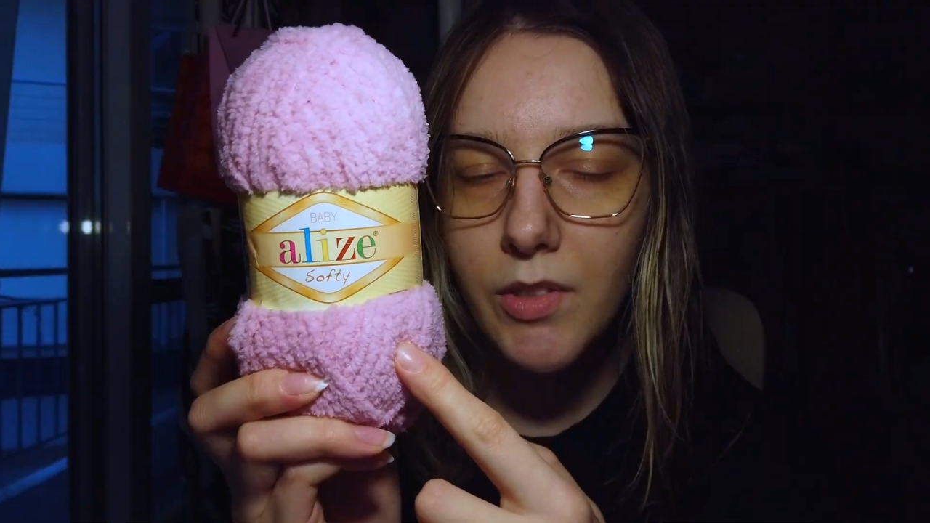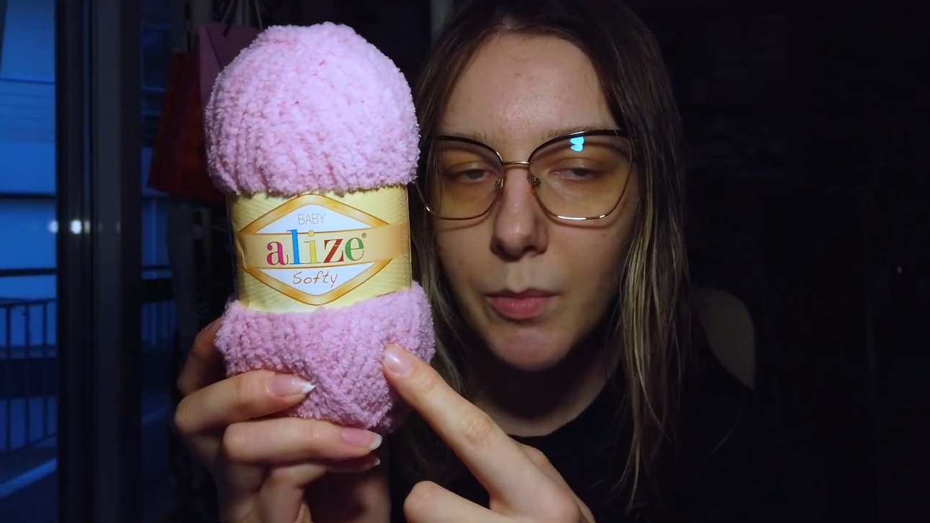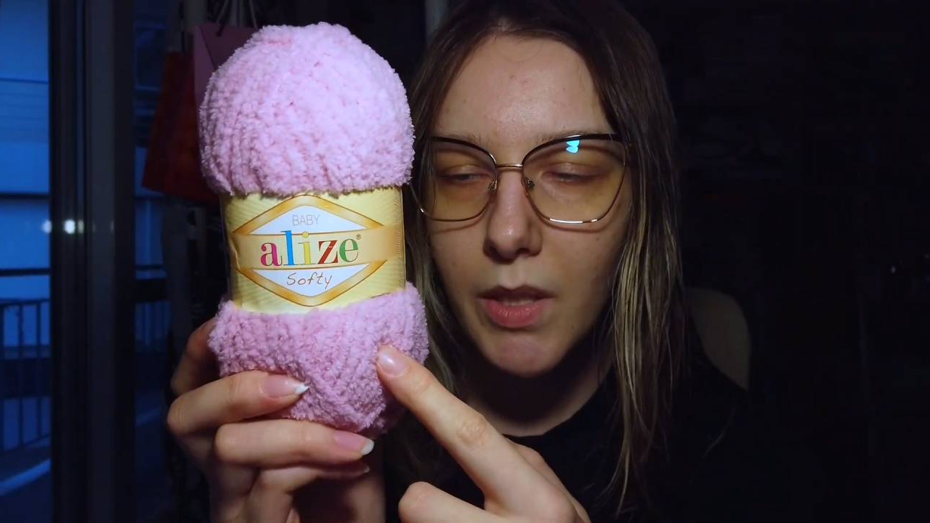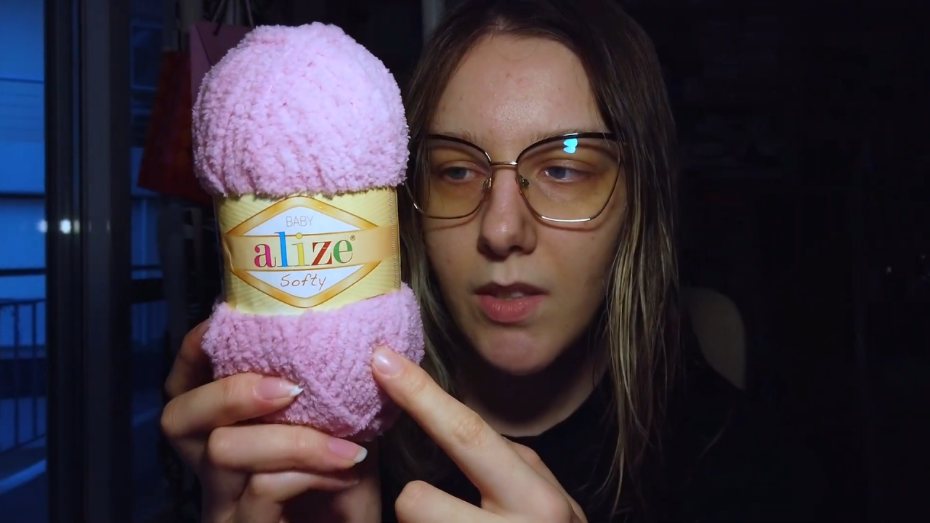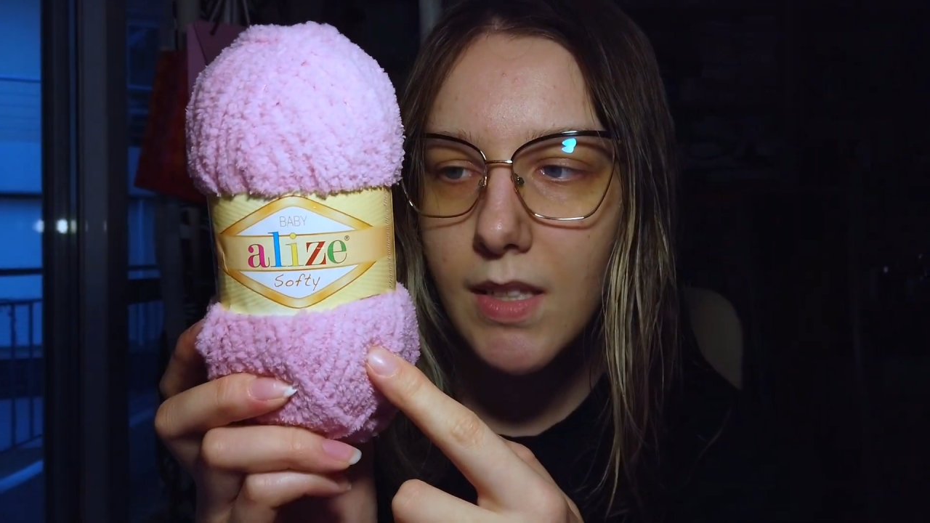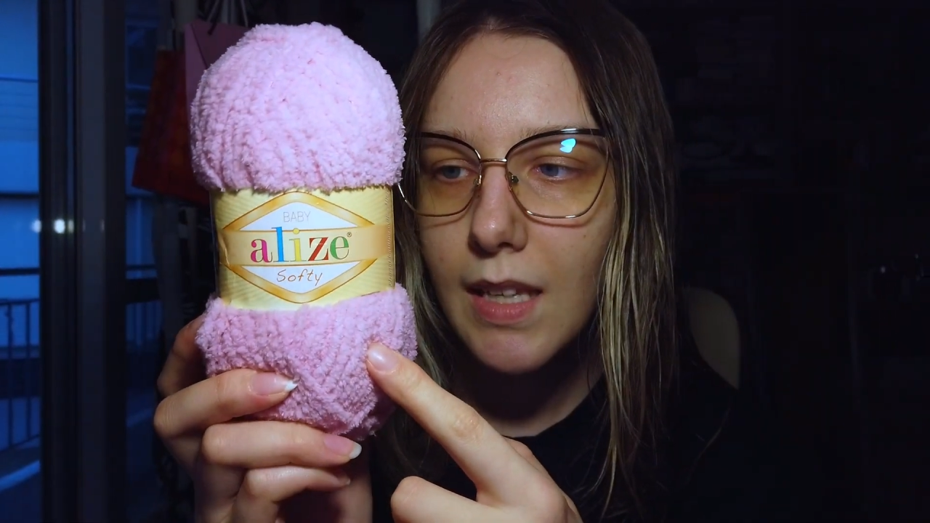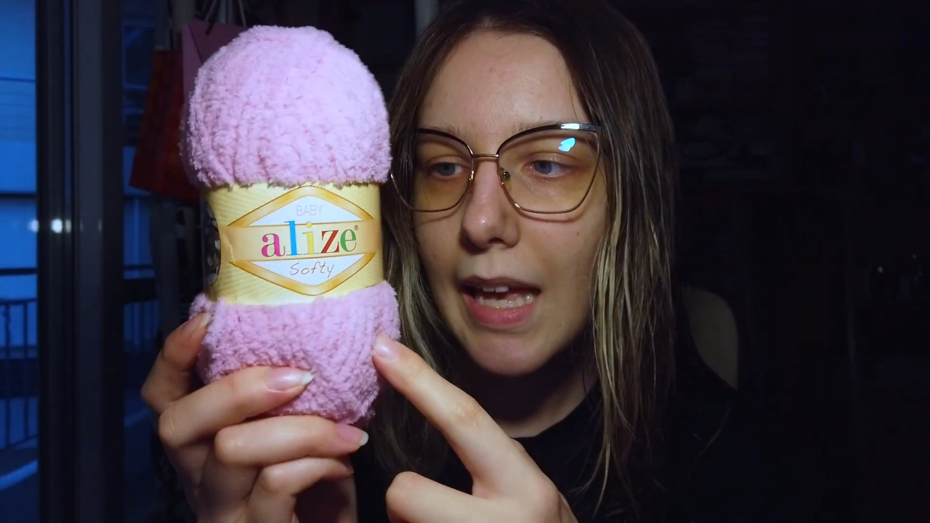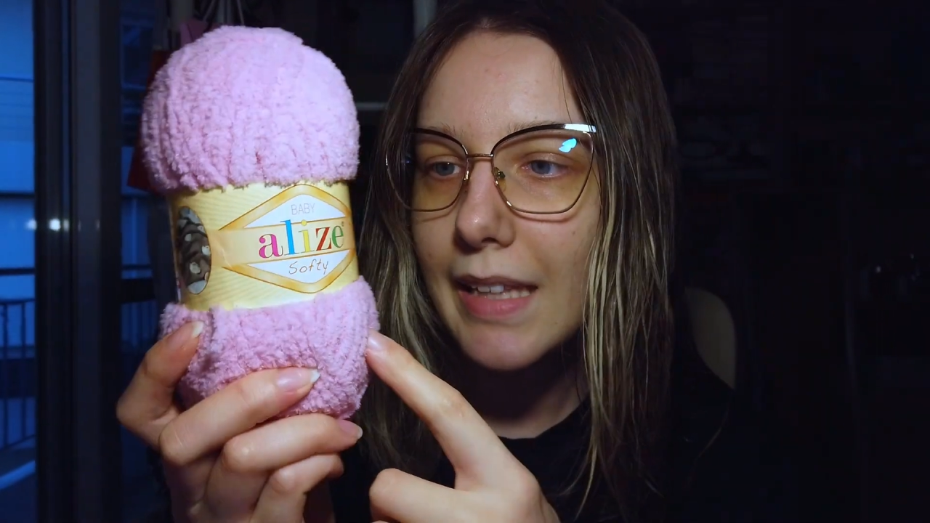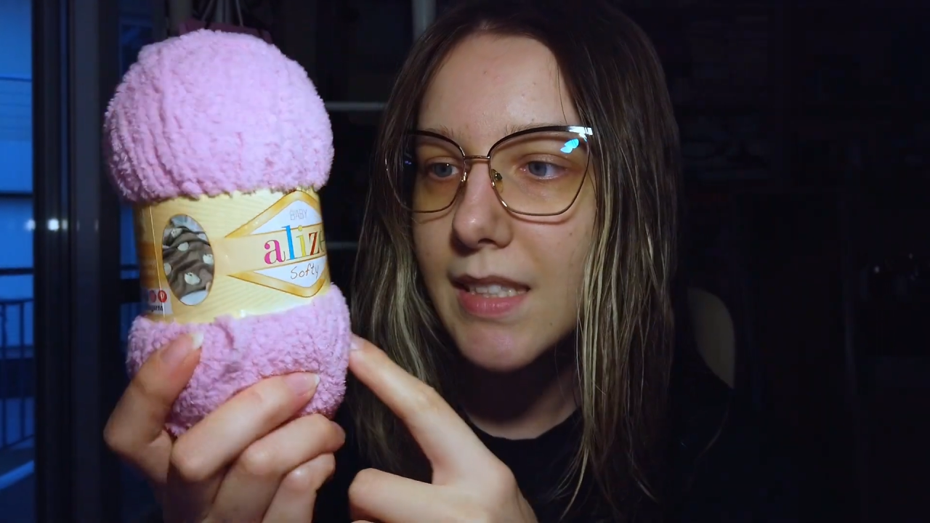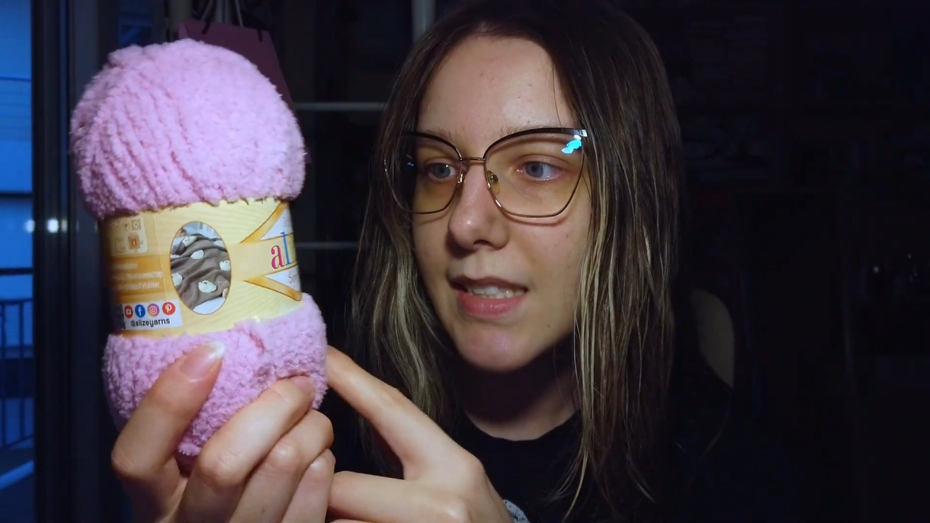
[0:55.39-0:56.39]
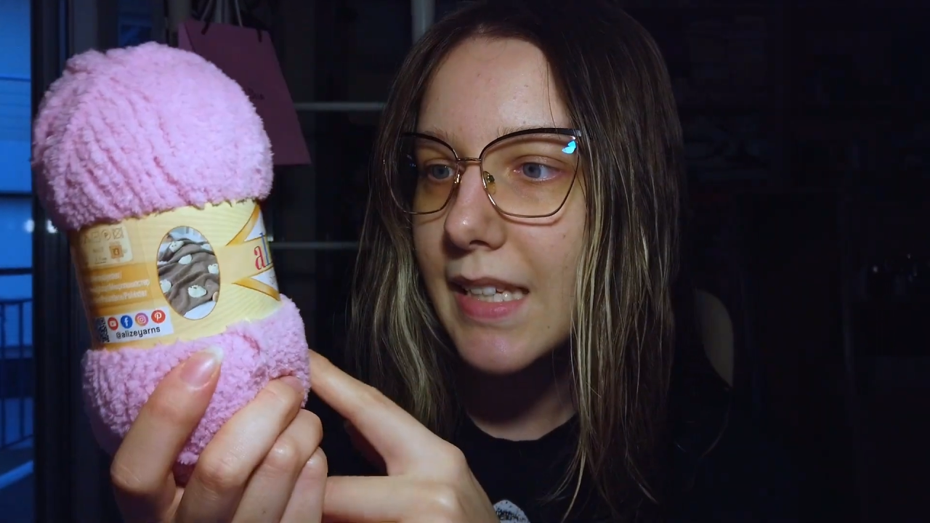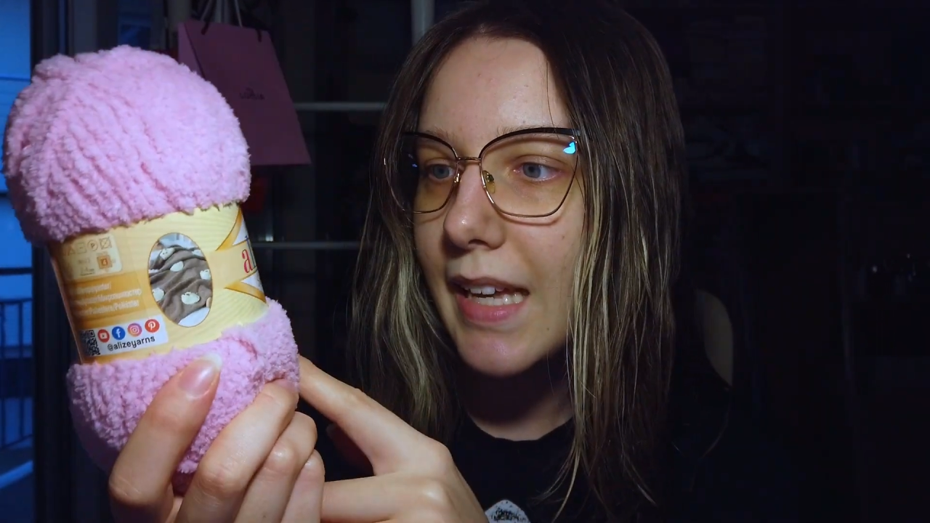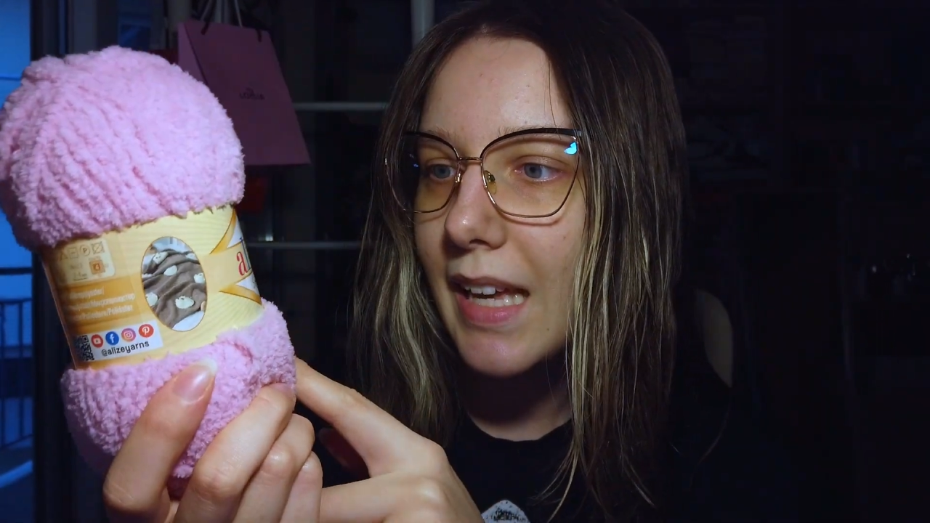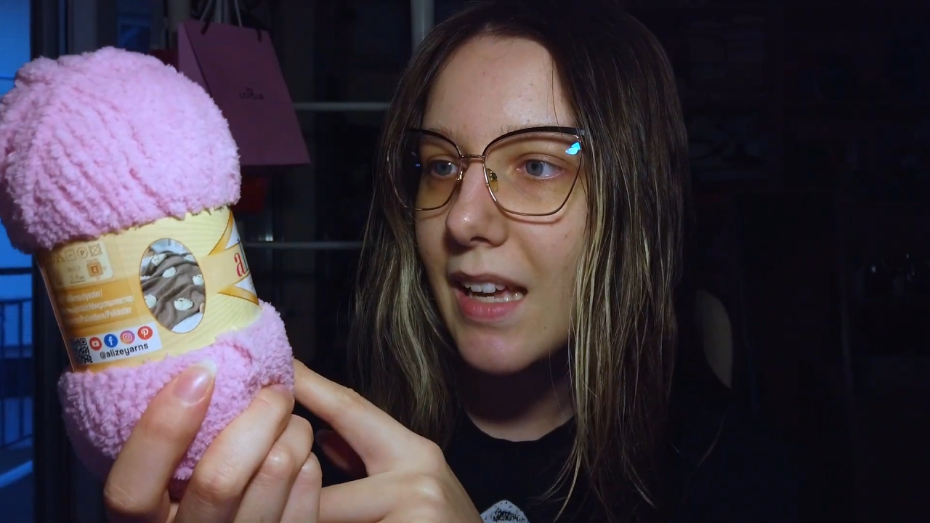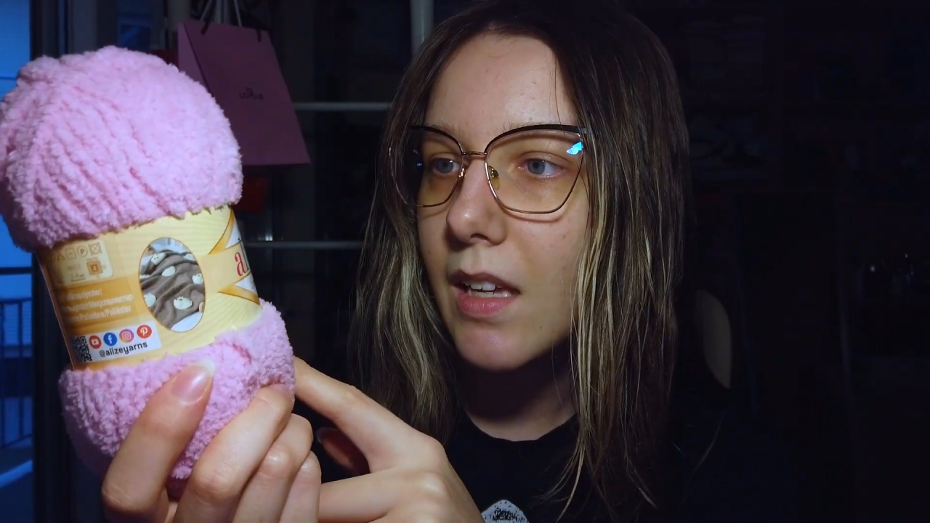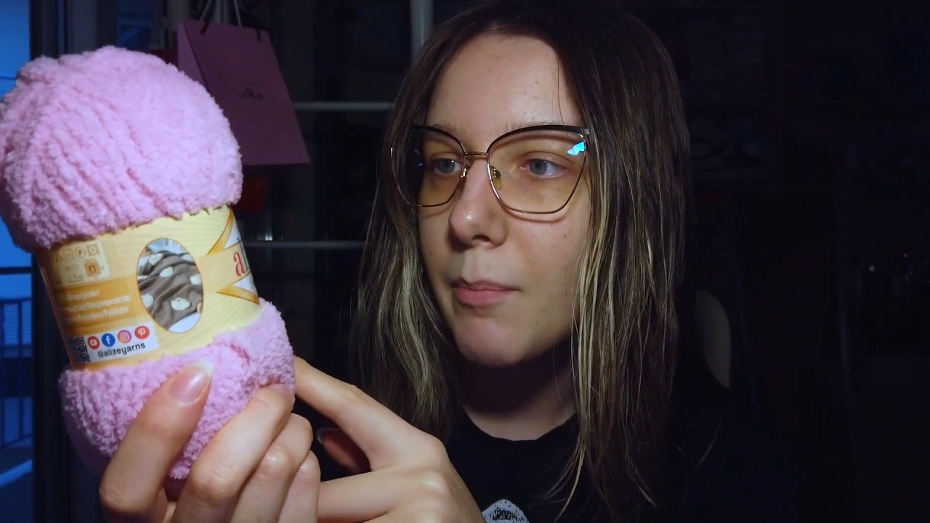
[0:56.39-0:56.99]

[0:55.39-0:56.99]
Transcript: going to be using Alize